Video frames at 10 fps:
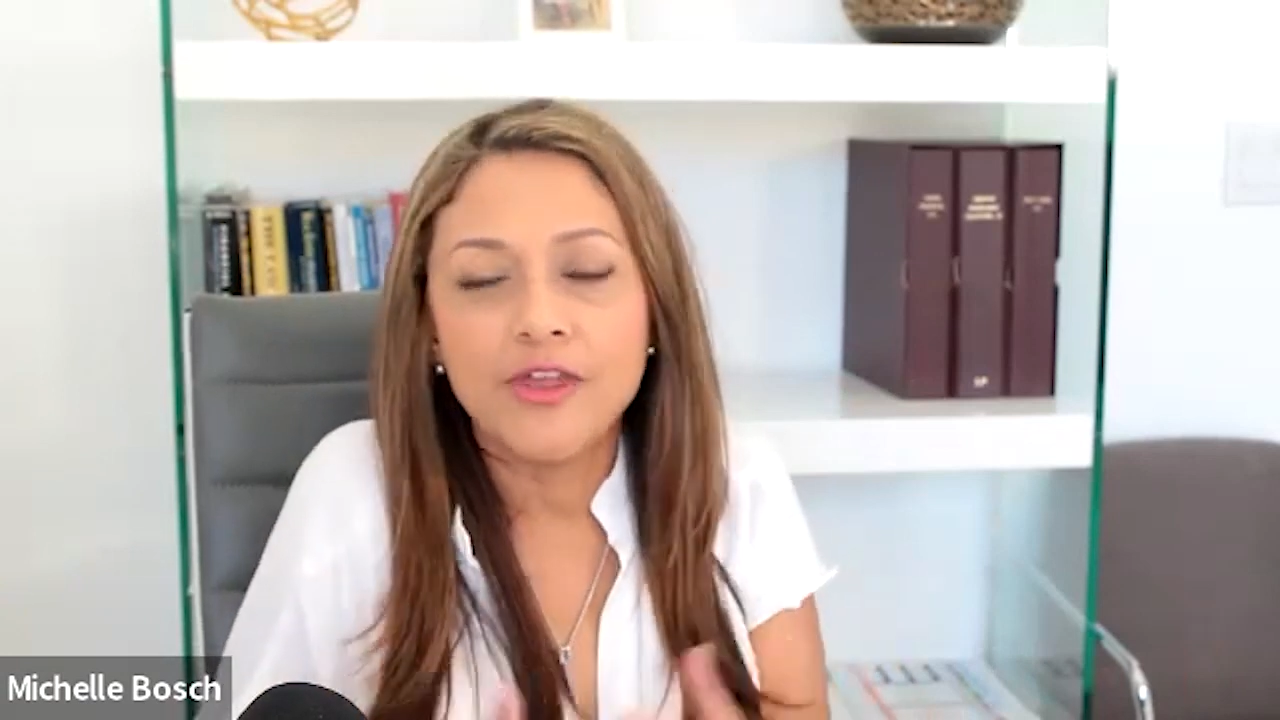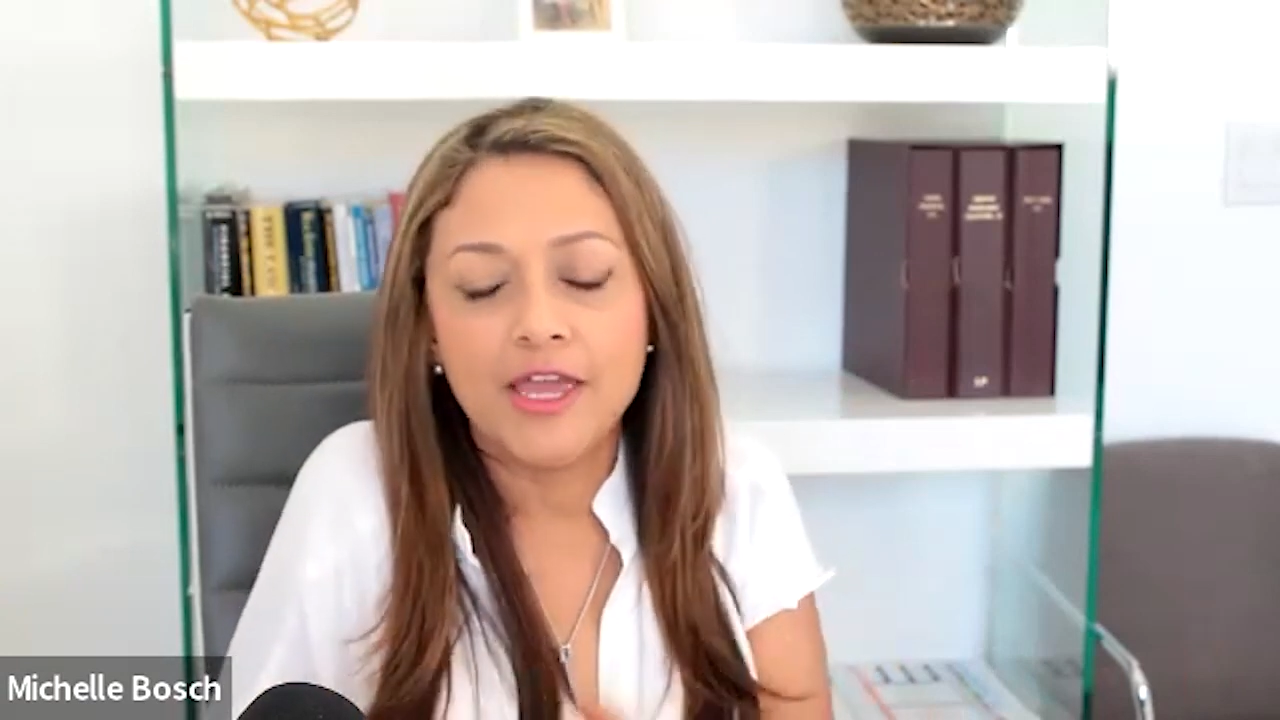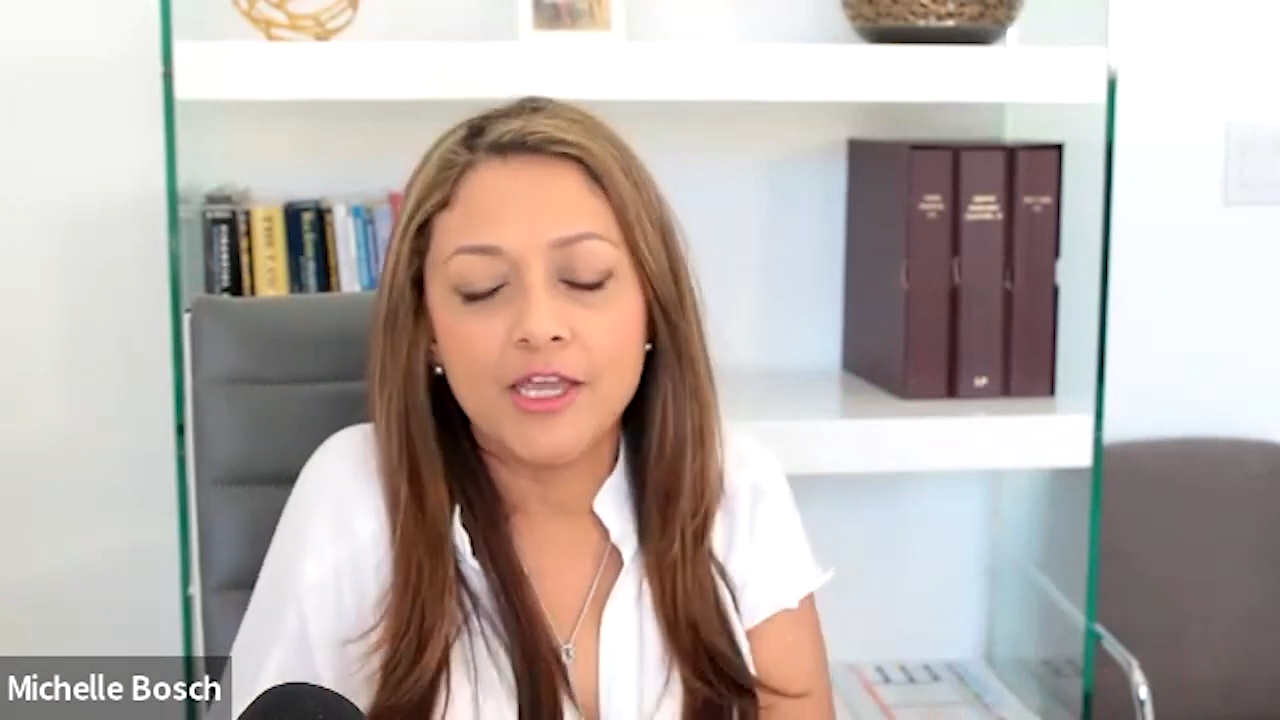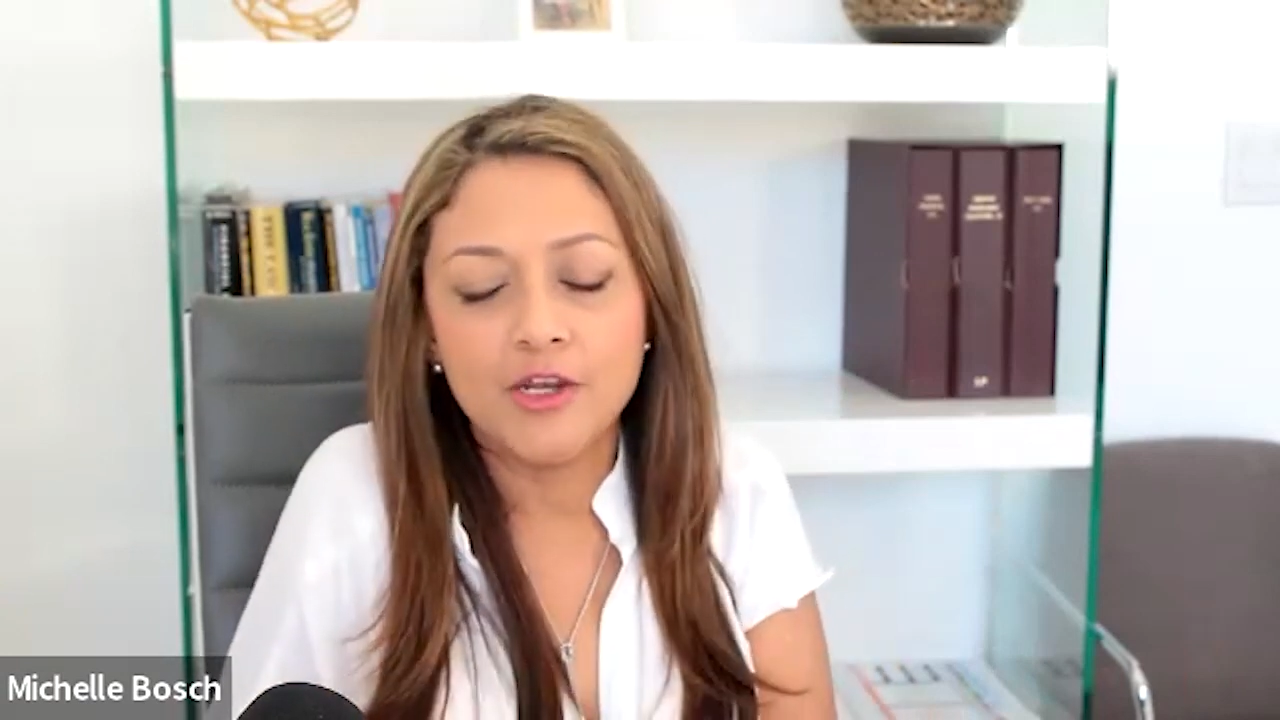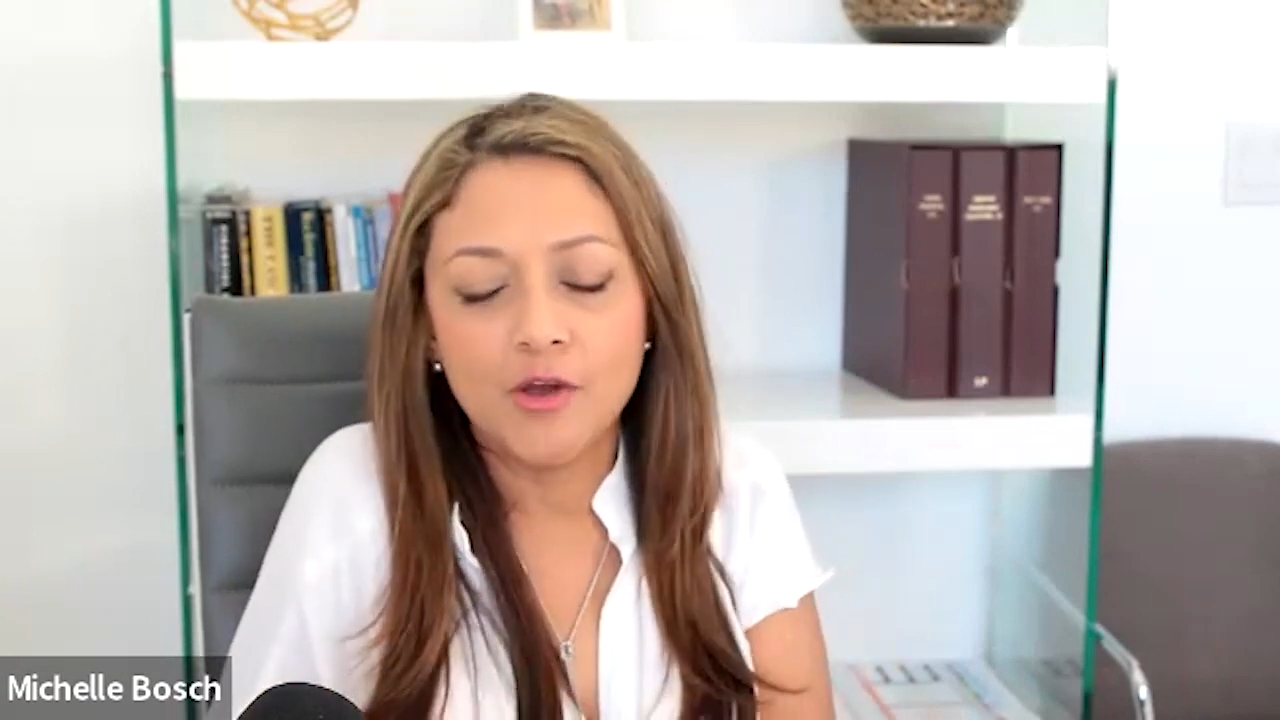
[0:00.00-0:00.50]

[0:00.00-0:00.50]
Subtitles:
thing,